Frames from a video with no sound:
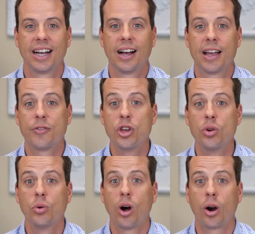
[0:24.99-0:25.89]
If
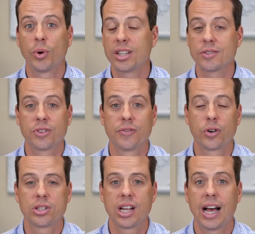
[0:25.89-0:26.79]
you are with us for the
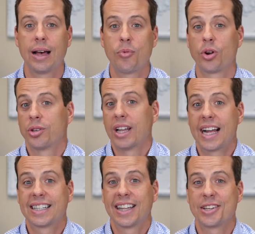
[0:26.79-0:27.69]
first time or you'd
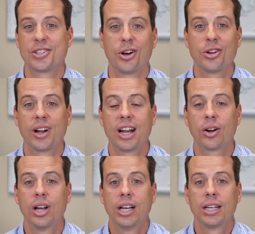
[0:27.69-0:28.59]
like to let us know you're
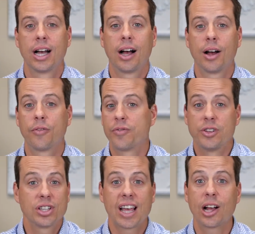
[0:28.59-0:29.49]
here, if they
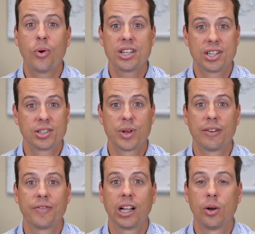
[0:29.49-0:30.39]
just got questions we
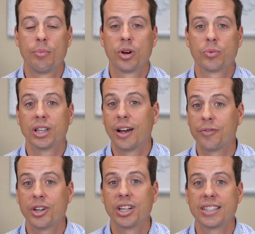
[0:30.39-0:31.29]
can follow up with, we'd love
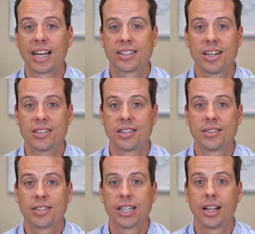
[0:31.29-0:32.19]
for you to text us,
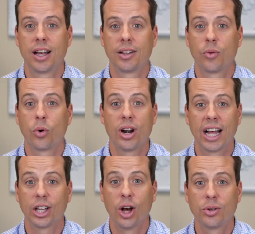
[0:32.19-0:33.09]
send the word
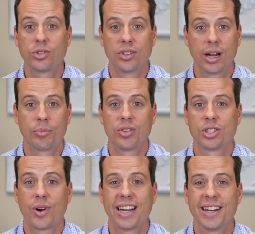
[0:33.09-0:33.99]
hello to the number
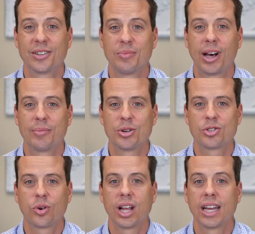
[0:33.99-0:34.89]
that's right here at the bottom of your
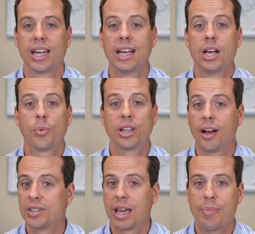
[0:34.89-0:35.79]
screen. We'd
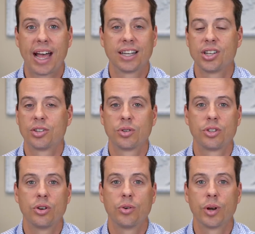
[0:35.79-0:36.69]
love to get back in touch
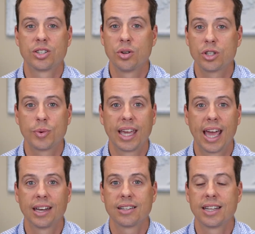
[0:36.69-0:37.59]
with you as soon as we
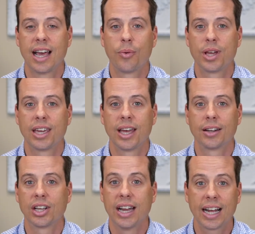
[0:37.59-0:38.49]
can to see how we
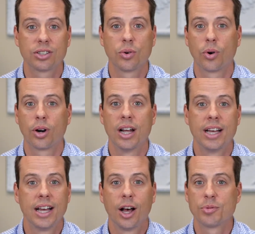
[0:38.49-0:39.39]
can connect or
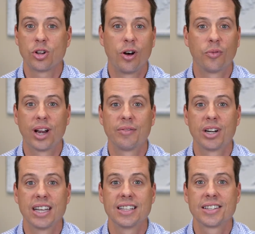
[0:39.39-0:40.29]
help solve whatever it
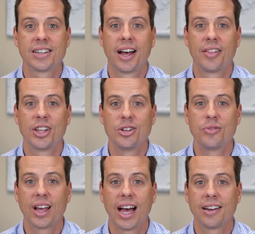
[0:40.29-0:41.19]
is that
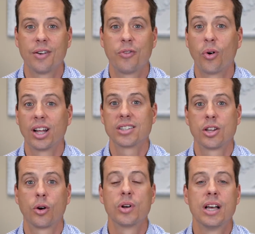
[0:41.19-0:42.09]
you've got for us.
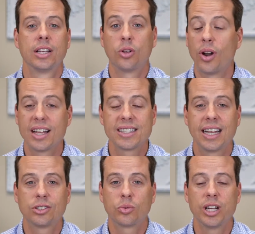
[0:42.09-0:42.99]
So don't
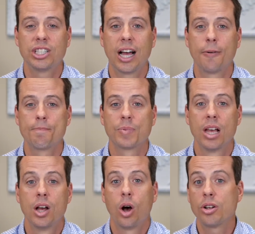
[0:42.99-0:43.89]
hesitate to reach out.
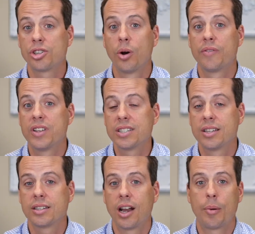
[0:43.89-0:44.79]
Also, if this
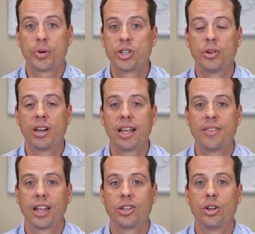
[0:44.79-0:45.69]
is an opportunity
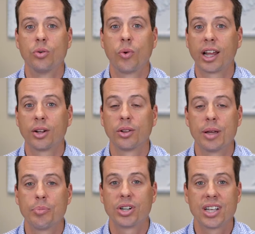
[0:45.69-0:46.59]
that you regularly
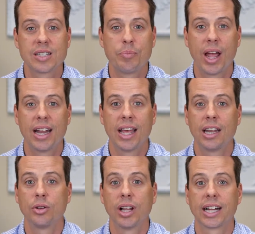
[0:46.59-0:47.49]
participate in
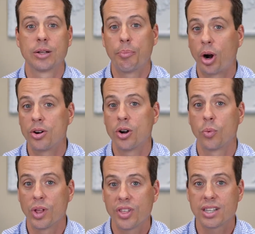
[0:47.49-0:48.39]
and you'd like to partner
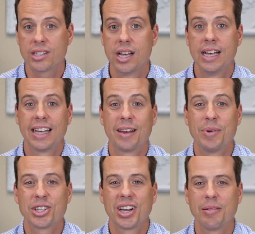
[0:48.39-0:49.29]
with us and
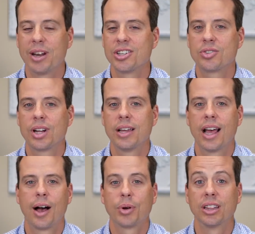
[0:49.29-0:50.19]
mission and ministry,
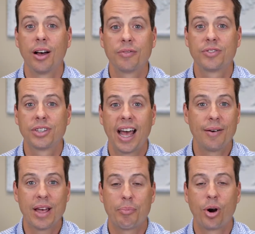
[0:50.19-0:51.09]
we'd love to
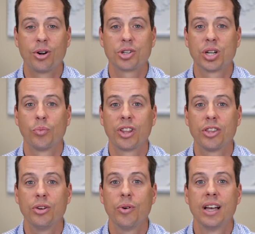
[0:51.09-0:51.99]
have that partnership with
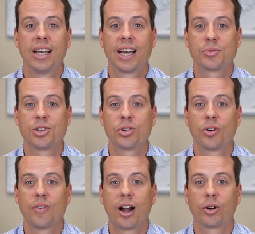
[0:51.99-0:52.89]
you as we
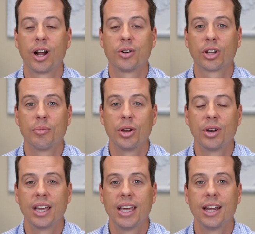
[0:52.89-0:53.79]
serve our greater
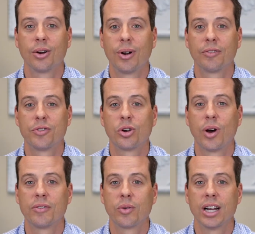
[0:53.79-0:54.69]
community here around
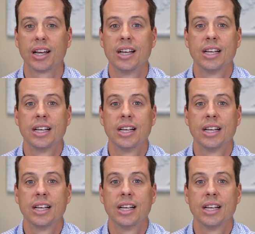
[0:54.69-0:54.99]
Fuquay-Varina.